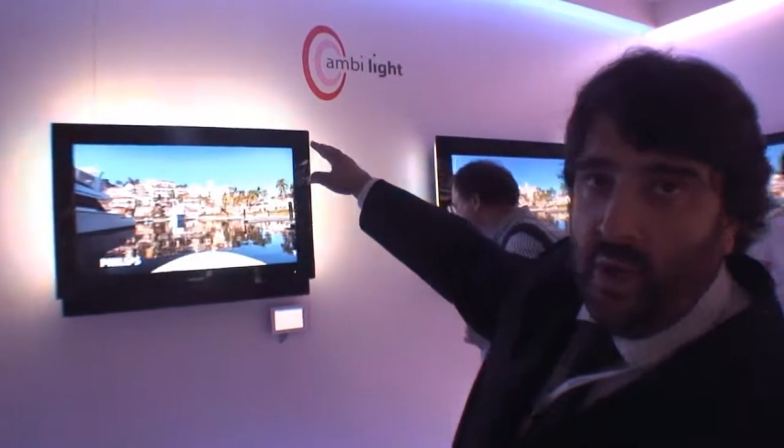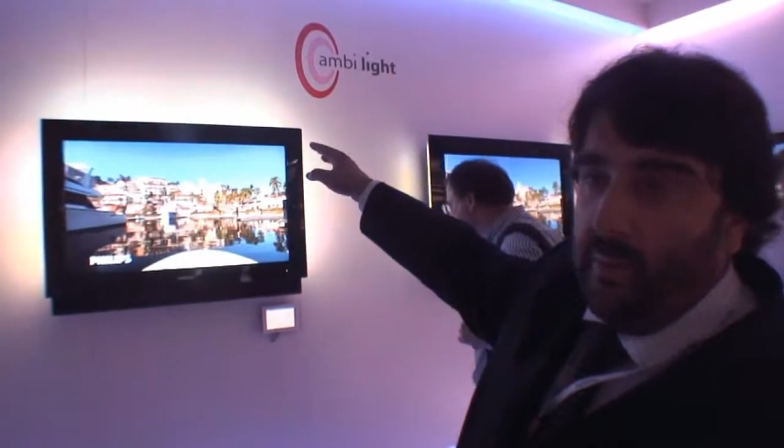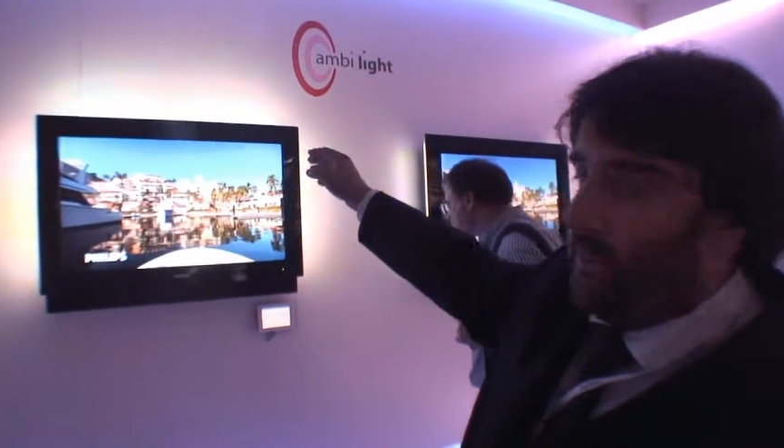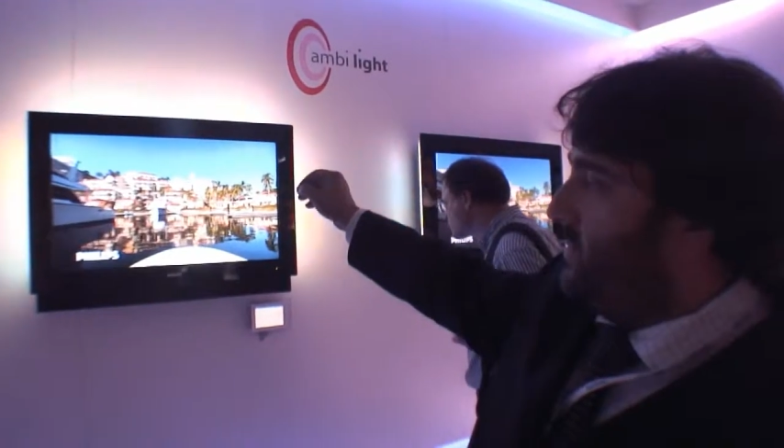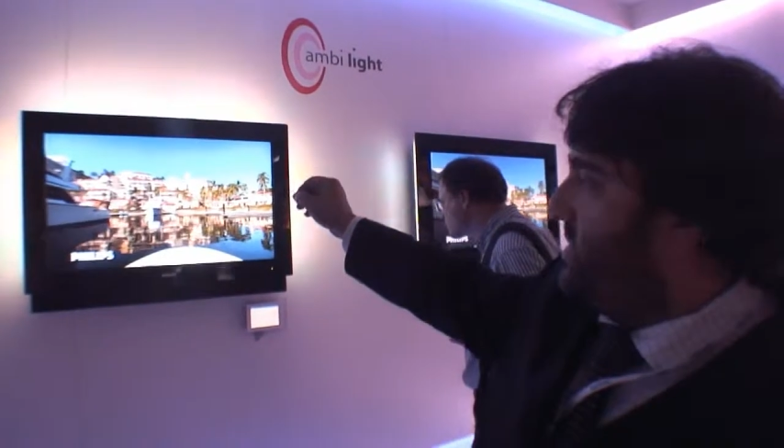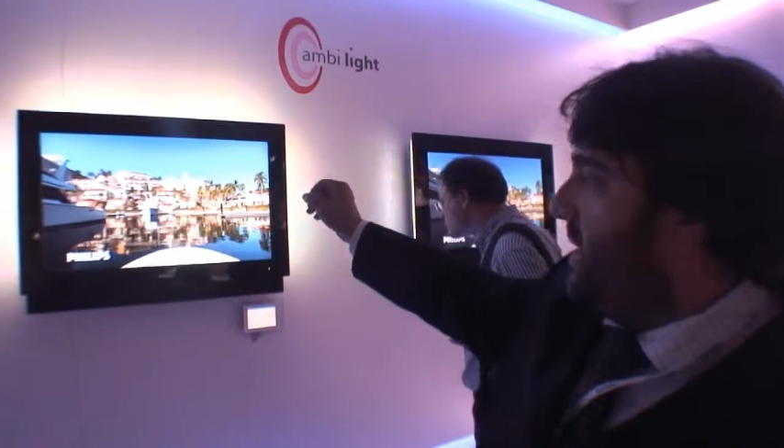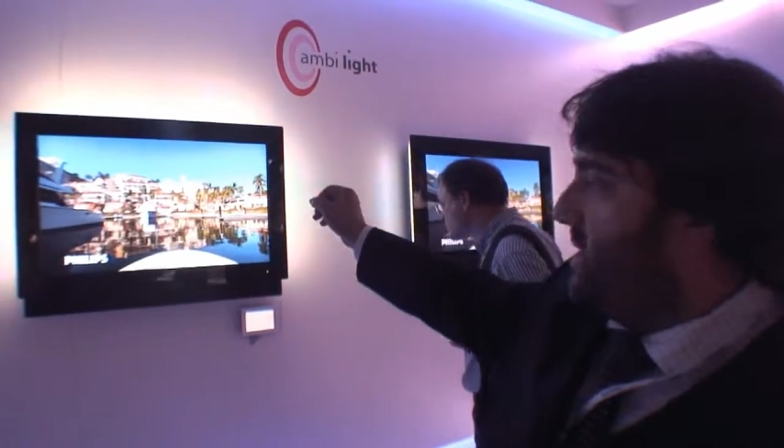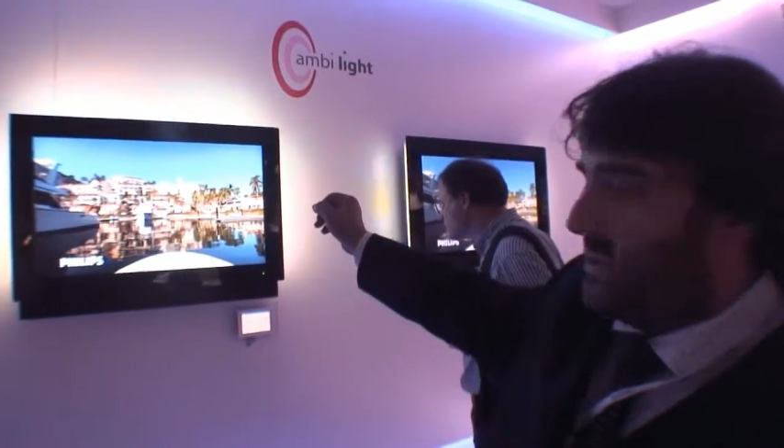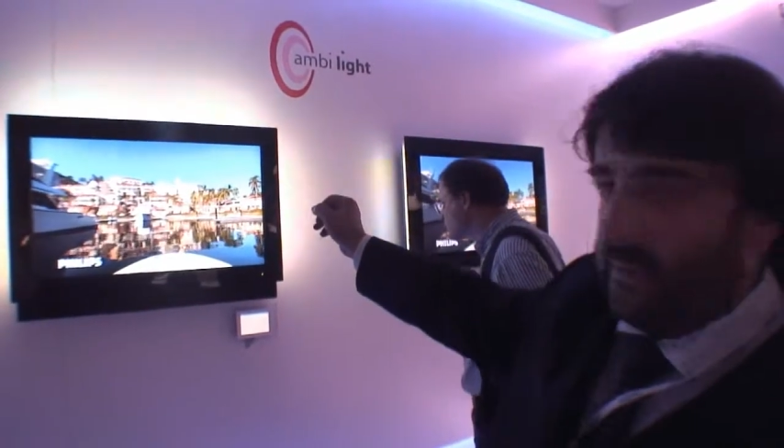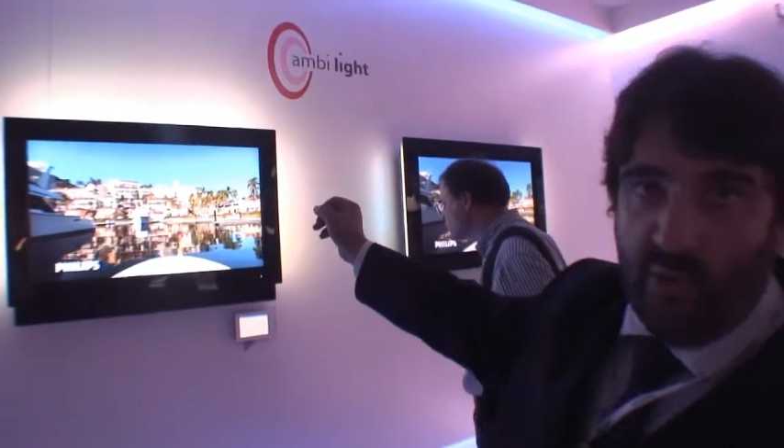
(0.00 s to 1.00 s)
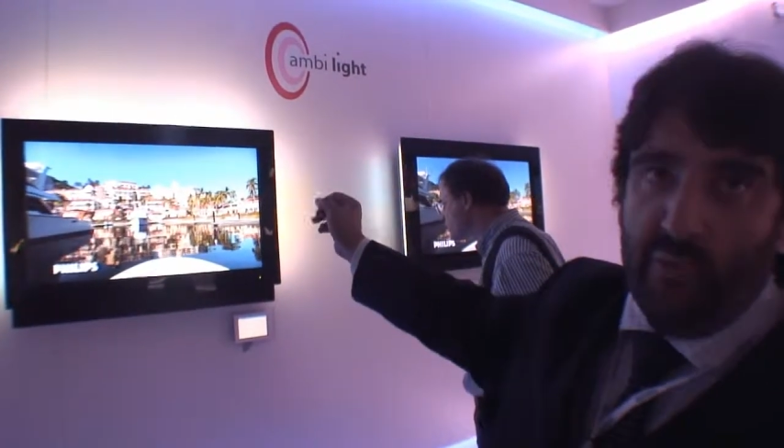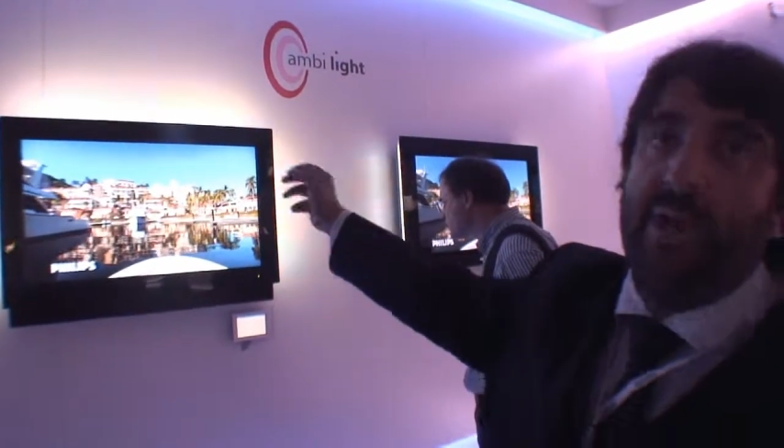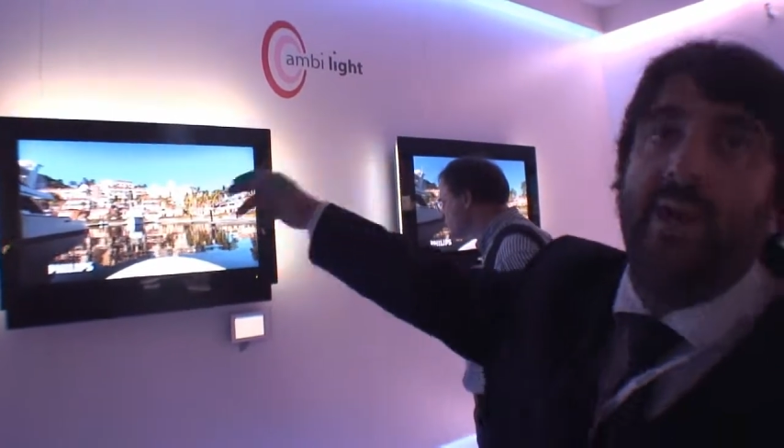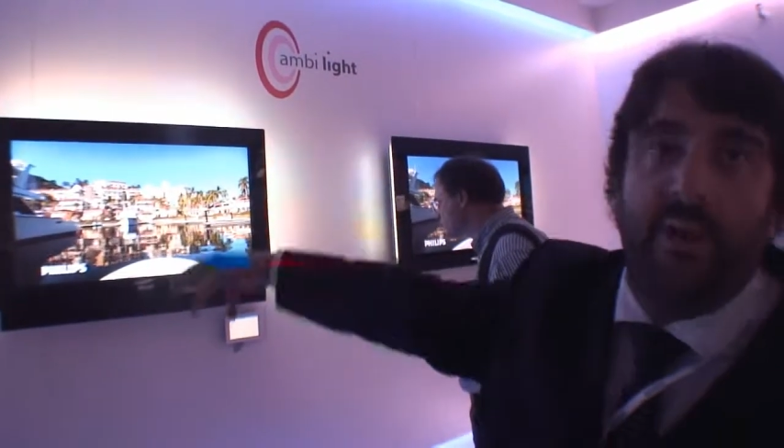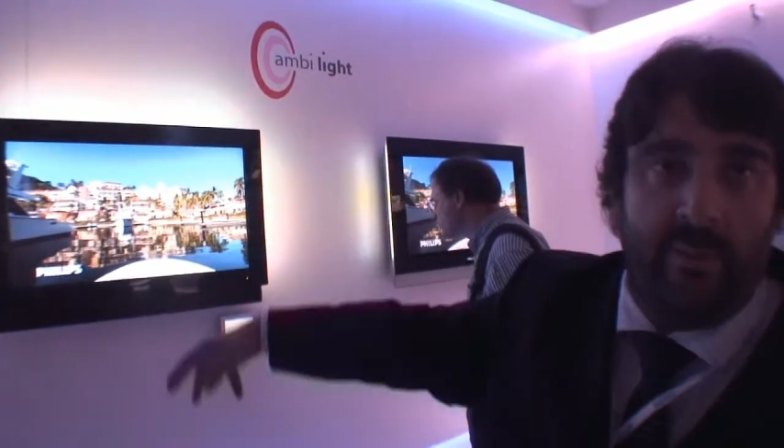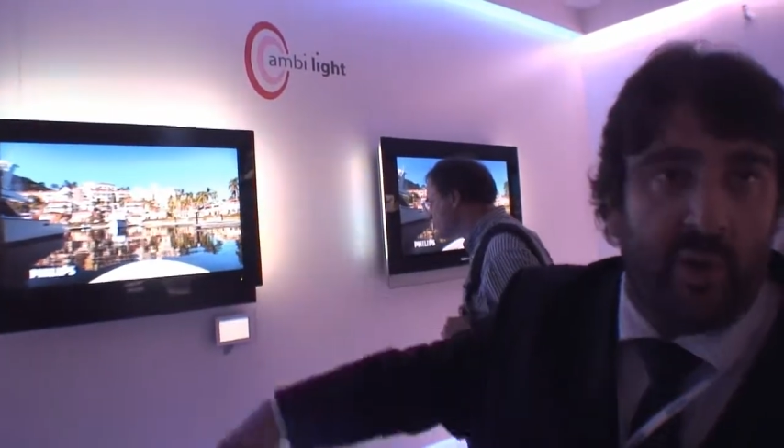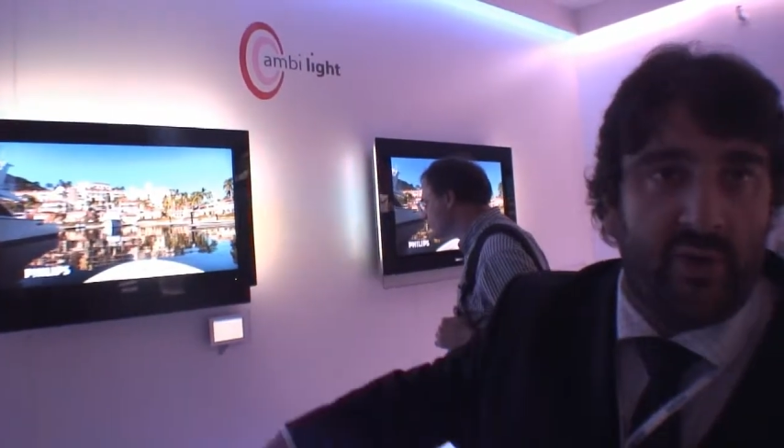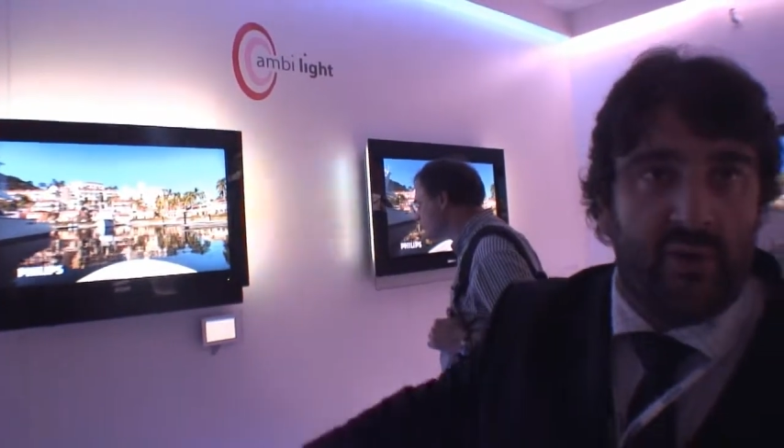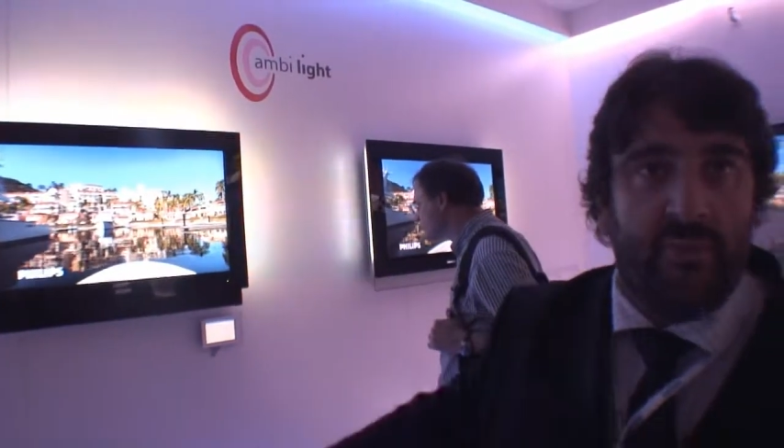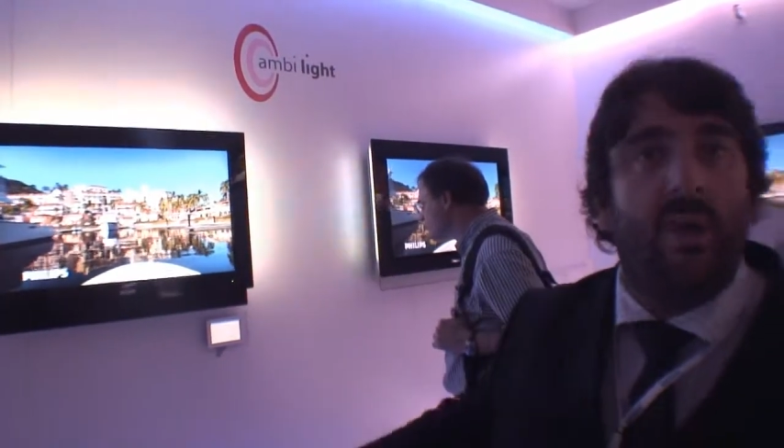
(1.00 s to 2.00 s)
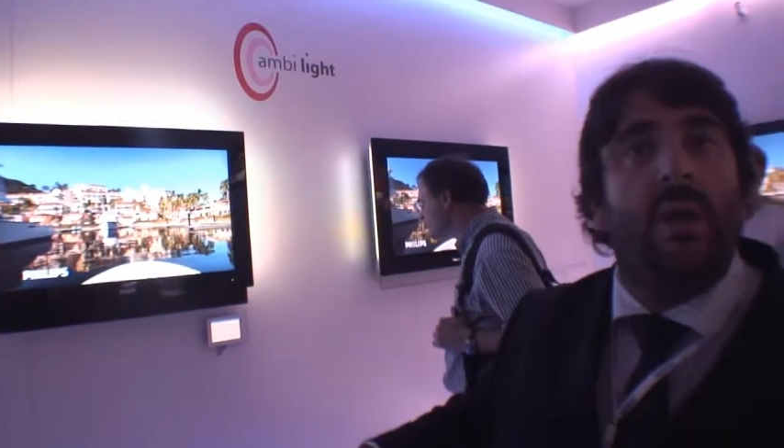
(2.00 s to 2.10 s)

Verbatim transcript: top and say some green at the bottom